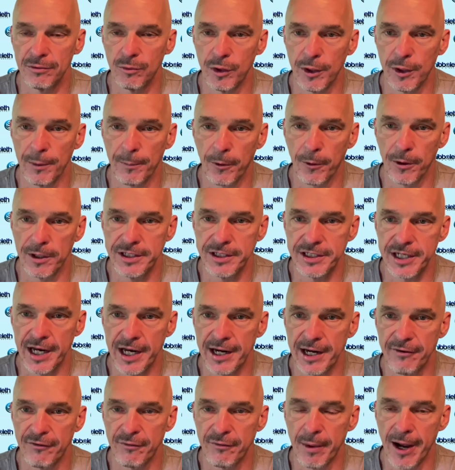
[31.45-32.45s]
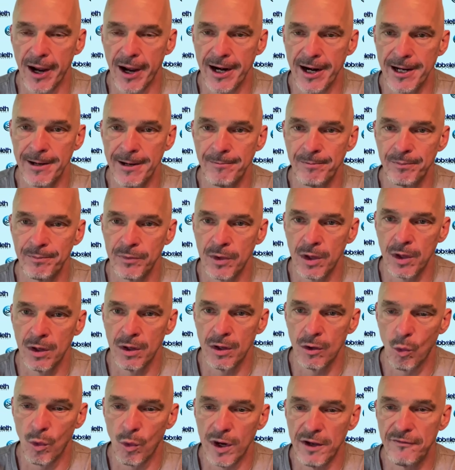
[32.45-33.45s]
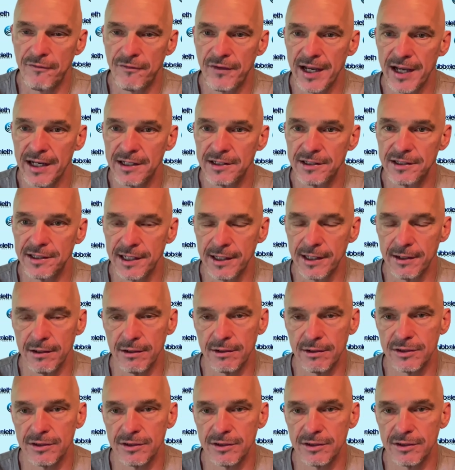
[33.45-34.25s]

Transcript: We appreciate everybody. We fixed it